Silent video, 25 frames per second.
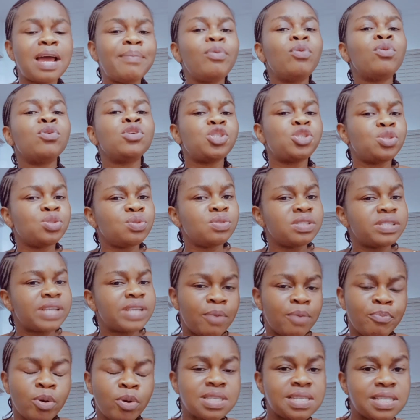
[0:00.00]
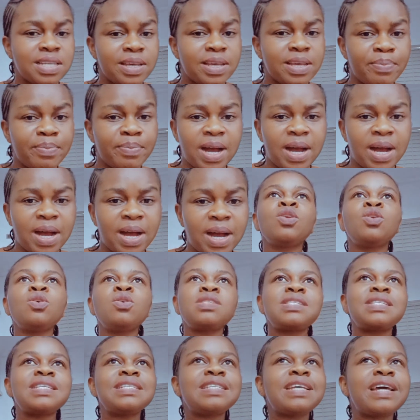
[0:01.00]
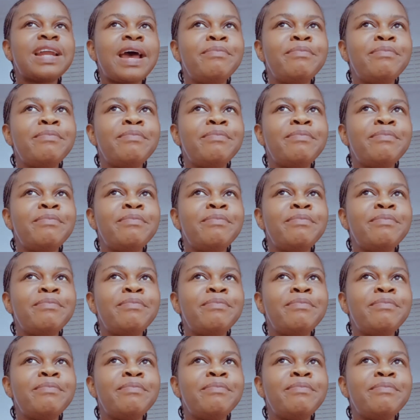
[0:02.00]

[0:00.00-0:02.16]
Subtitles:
I bought shoes, I bought slippers. Those things that